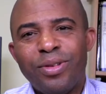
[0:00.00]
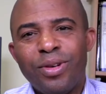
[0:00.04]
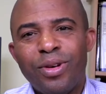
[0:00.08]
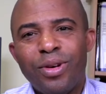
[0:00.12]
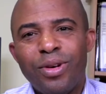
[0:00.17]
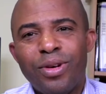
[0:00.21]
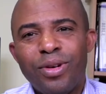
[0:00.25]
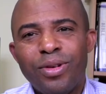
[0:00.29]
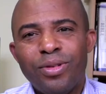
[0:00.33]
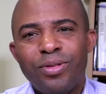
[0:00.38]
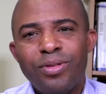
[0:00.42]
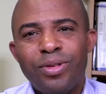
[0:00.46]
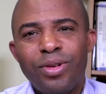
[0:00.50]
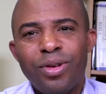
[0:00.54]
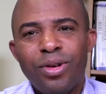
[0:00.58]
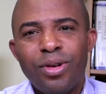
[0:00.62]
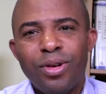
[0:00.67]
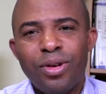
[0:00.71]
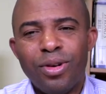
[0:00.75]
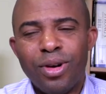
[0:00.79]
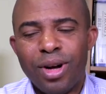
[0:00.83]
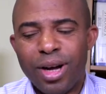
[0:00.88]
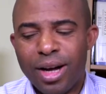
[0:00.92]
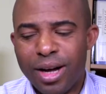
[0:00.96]
for,
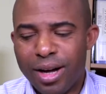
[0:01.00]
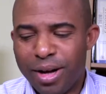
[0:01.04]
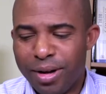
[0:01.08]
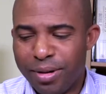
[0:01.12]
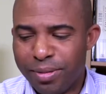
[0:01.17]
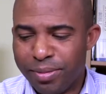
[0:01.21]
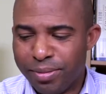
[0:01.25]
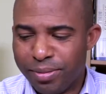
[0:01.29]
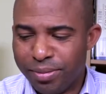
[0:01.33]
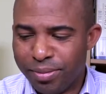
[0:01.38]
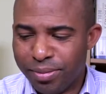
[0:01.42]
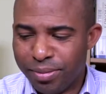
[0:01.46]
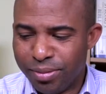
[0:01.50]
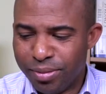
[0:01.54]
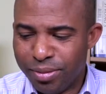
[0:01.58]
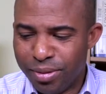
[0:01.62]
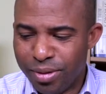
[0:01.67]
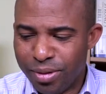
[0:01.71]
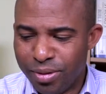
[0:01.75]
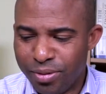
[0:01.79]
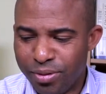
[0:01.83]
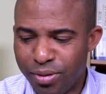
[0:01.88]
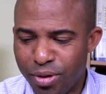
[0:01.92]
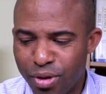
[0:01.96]
for, um,
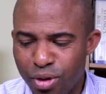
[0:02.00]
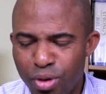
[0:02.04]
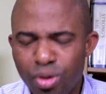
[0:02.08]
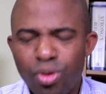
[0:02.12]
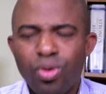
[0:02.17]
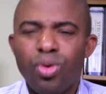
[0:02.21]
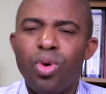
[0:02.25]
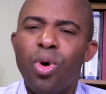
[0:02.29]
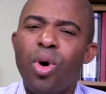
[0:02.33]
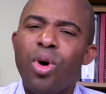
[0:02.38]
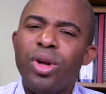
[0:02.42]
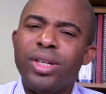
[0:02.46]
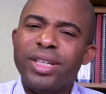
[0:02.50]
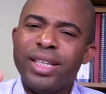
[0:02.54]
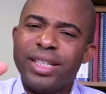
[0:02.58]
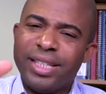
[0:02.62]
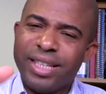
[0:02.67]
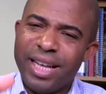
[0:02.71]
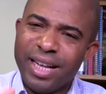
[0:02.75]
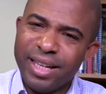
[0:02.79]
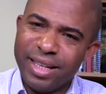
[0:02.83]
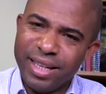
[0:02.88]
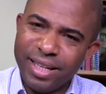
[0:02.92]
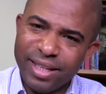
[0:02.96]
for you to
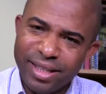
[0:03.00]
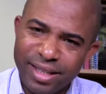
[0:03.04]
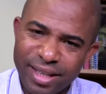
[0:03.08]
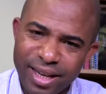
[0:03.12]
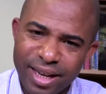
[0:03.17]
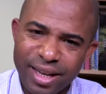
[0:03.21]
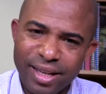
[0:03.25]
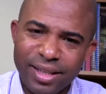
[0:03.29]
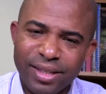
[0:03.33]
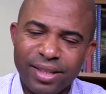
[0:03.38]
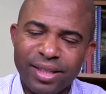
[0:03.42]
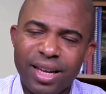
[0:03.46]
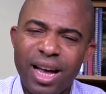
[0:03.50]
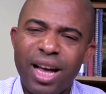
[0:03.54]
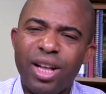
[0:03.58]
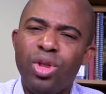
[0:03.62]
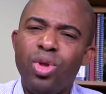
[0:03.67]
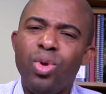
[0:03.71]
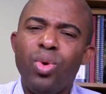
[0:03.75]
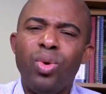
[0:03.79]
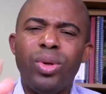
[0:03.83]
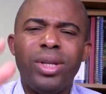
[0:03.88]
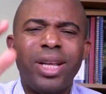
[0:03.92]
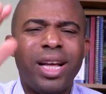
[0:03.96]
understand these things
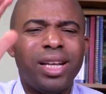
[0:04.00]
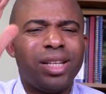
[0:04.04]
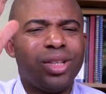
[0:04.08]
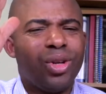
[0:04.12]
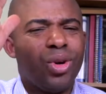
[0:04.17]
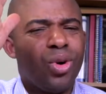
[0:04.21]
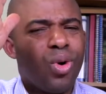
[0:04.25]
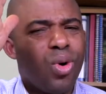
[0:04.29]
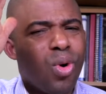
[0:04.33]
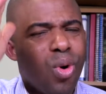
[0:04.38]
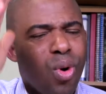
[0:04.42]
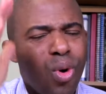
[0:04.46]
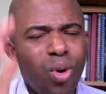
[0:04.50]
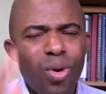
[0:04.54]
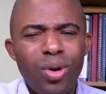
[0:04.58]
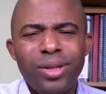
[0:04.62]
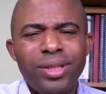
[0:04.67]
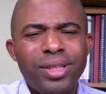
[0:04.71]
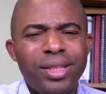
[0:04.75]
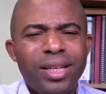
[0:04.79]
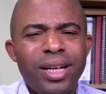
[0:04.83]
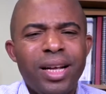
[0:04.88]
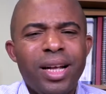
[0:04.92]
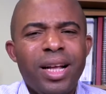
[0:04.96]
and know that
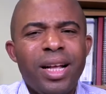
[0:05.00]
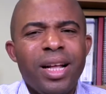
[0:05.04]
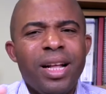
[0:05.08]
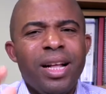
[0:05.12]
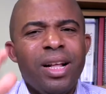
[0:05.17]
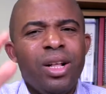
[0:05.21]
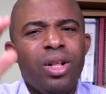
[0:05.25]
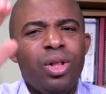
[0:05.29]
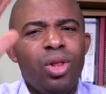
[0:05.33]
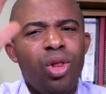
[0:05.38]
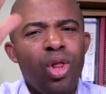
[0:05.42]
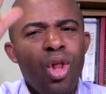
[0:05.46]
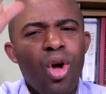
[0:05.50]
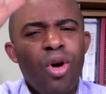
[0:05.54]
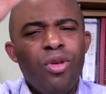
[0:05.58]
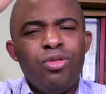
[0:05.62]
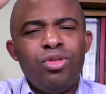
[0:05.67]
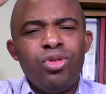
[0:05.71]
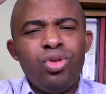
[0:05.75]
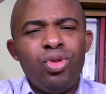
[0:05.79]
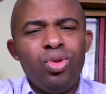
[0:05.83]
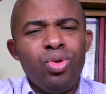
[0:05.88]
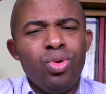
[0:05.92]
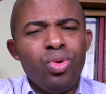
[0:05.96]
God
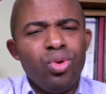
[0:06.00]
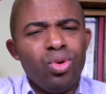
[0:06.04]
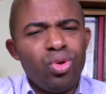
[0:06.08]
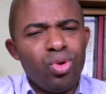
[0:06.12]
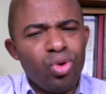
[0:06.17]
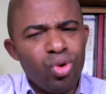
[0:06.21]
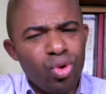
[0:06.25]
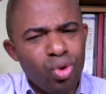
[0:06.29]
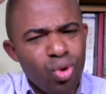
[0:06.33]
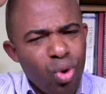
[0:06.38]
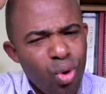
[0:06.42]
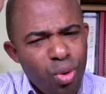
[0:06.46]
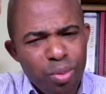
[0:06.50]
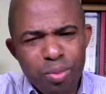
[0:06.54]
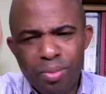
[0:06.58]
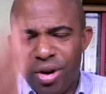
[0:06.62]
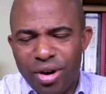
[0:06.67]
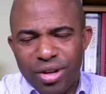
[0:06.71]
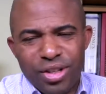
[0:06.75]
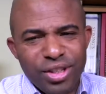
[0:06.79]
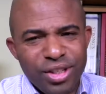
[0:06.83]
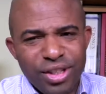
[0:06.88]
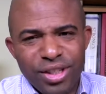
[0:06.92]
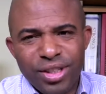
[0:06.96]
loves you so
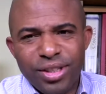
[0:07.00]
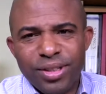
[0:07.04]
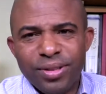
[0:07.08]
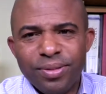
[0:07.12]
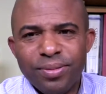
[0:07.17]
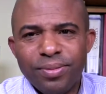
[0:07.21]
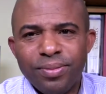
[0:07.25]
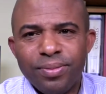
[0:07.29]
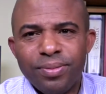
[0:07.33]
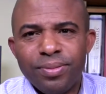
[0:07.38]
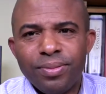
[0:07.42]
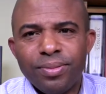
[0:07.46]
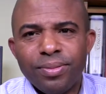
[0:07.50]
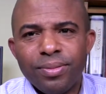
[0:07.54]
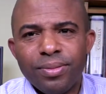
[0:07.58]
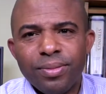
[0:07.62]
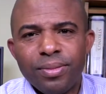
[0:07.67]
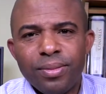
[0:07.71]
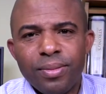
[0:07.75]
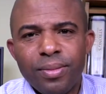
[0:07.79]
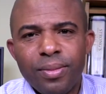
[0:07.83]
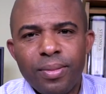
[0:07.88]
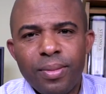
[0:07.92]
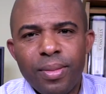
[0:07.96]
much.
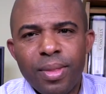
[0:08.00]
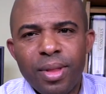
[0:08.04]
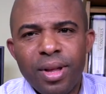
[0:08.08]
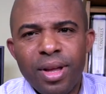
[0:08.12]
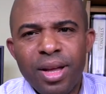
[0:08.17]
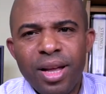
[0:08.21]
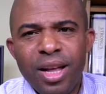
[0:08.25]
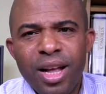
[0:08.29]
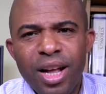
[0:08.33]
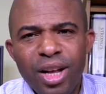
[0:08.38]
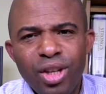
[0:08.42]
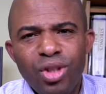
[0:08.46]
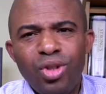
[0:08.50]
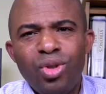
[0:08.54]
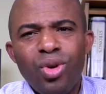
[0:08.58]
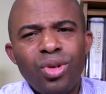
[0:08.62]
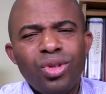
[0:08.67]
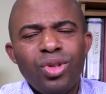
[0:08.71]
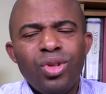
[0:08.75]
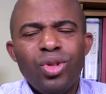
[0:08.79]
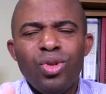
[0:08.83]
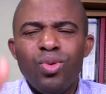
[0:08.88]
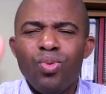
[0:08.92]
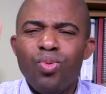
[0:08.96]
He
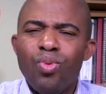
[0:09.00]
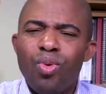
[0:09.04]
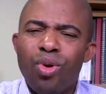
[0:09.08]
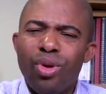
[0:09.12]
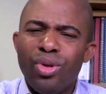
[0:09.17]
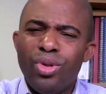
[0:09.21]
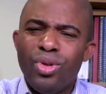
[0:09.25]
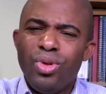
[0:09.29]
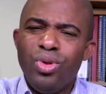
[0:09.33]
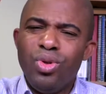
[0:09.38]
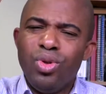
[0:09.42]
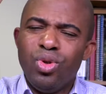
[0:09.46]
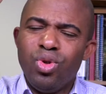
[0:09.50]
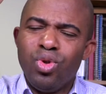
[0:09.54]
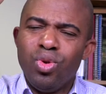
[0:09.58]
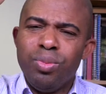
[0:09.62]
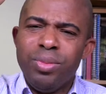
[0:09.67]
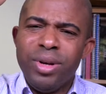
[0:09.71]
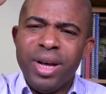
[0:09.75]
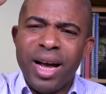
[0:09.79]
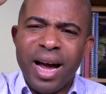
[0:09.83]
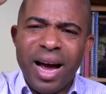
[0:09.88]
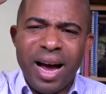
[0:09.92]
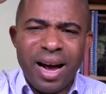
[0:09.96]
doesn't want you to
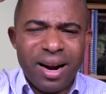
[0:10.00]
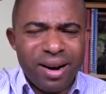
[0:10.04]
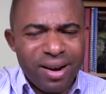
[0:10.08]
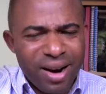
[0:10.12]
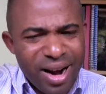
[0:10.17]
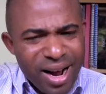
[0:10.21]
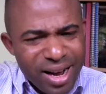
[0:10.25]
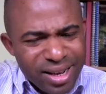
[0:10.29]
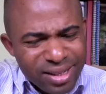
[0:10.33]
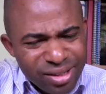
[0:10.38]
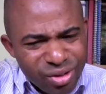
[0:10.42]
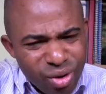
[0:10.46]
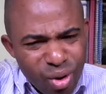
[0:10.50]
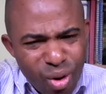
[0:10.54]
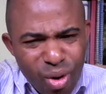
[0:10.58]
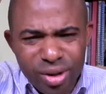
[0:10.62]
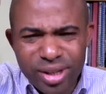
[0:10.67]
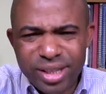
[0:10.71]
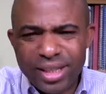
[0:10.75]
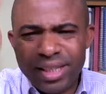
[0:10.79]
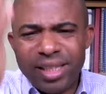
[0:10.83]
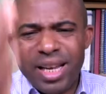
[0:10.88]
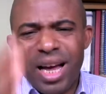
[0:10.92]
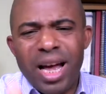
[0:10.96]
be harassed all
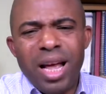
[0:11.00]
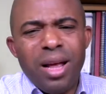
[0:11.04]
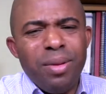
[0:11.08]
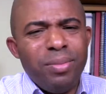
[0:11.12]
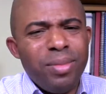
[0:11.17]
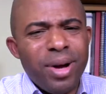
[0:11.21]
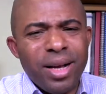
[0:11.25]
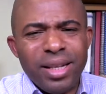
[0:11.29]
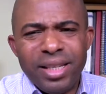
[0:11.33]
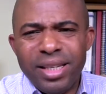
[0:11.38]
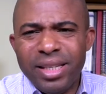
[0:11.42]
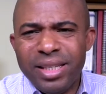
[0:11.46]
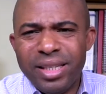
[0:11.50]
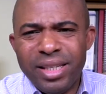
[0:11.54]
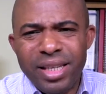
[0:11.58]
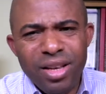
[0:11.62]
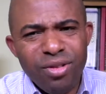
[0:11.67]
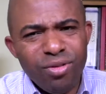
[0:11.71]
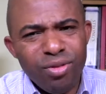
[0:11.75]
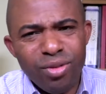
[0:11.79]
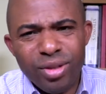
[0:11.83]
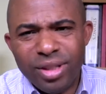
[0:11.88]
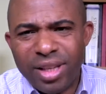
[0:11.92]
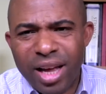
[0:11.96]
the time by this
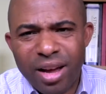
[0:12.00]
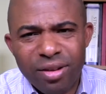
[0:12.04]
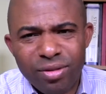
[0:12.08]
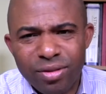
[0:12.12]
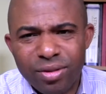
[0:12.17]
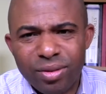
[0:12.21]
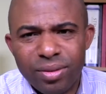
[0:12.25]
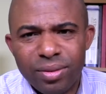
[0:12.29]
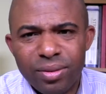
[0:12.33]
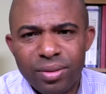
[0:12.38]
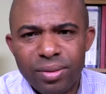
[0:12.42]
evil devil.